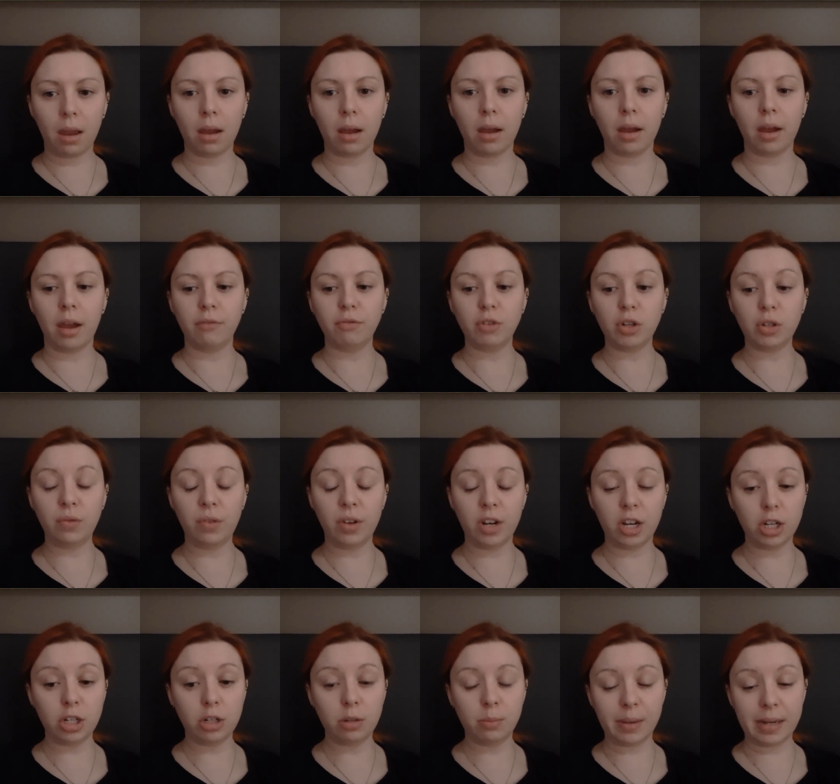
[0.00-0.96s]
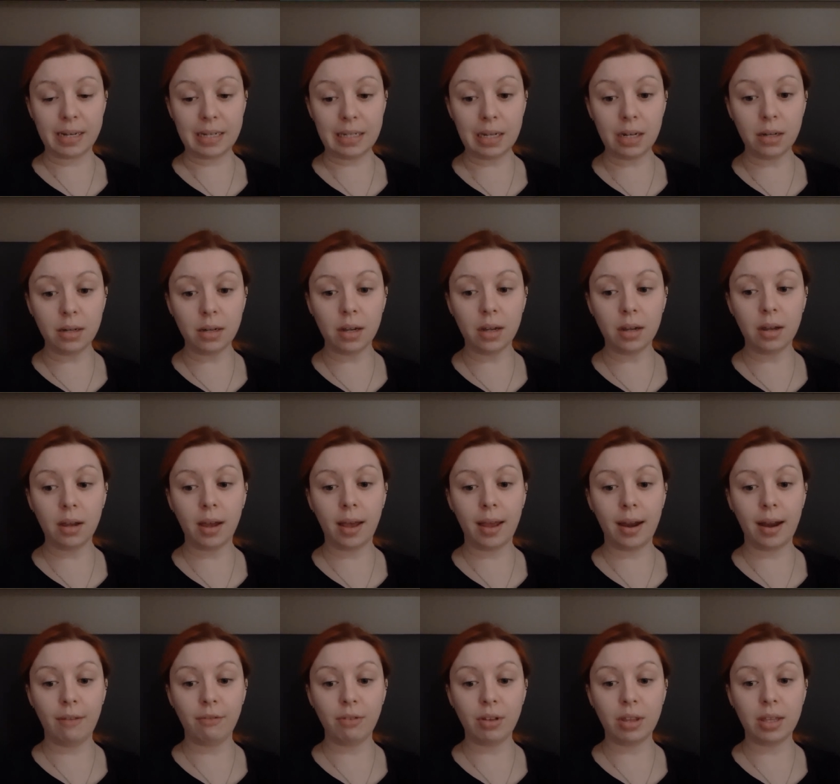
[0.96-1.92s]
I've just finished my dinner
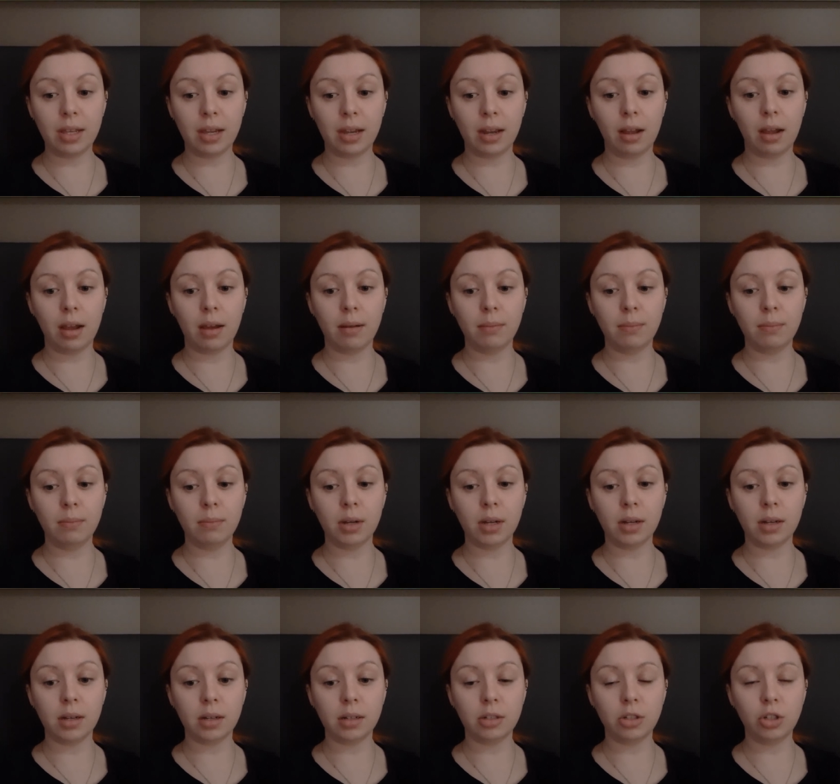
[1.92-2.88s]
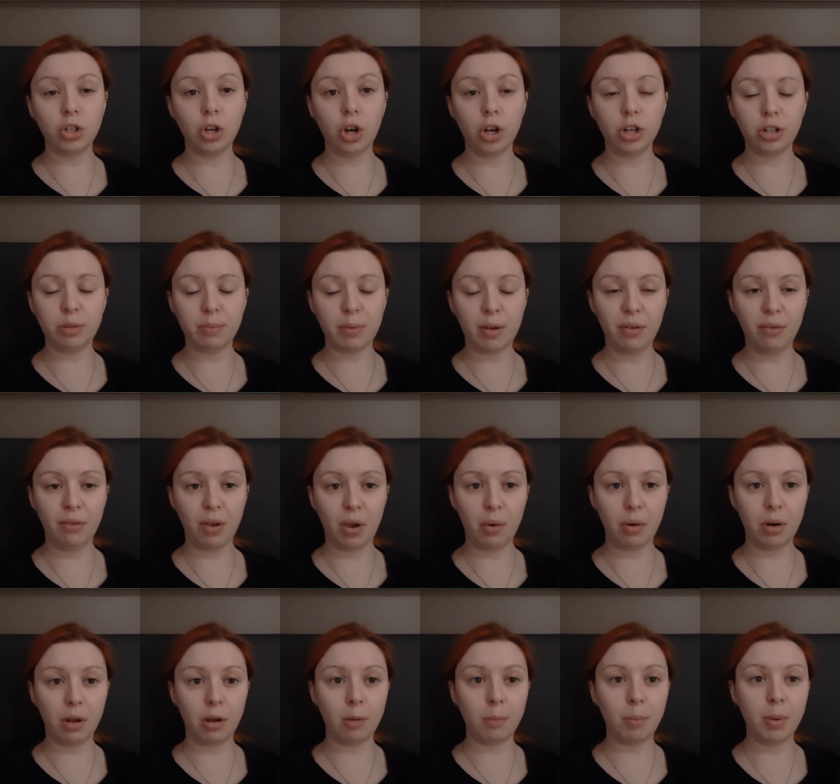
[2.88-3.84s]
and everything. I'm charging my
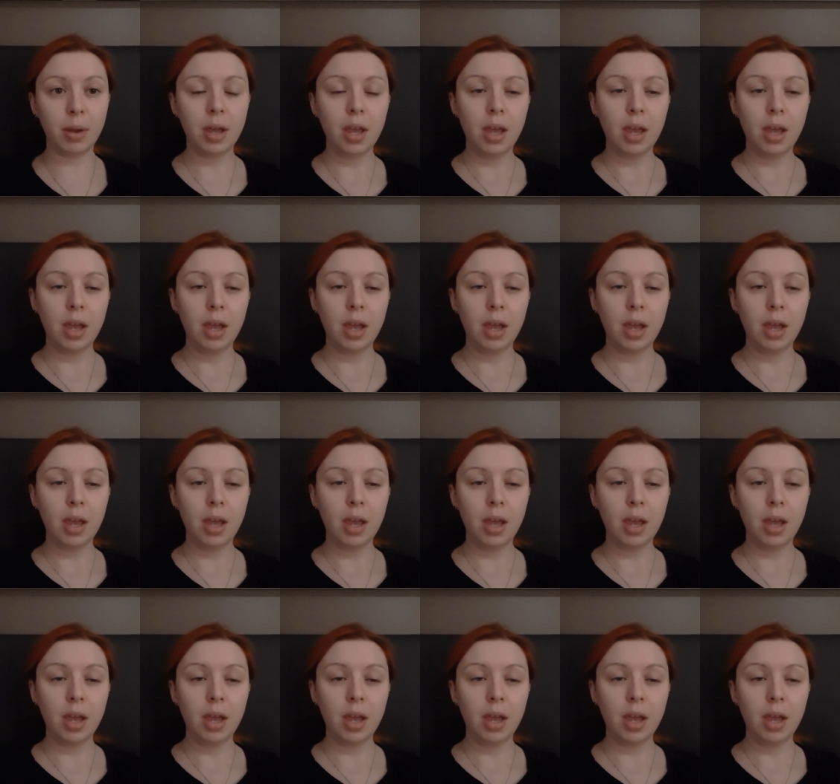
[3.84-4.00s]
phone up.